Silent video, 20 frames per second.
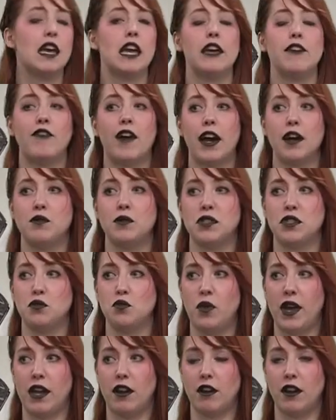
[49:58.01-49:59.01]
If I was
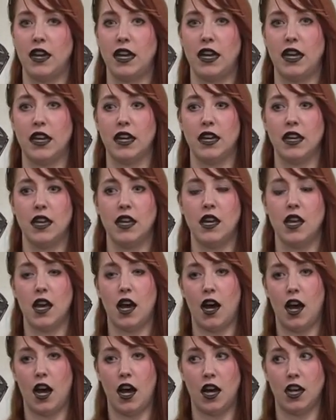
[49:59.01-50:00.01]
wearing
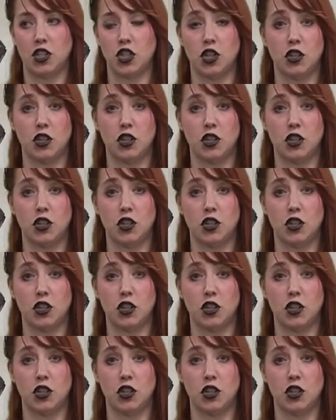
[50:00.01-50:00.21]
uh, a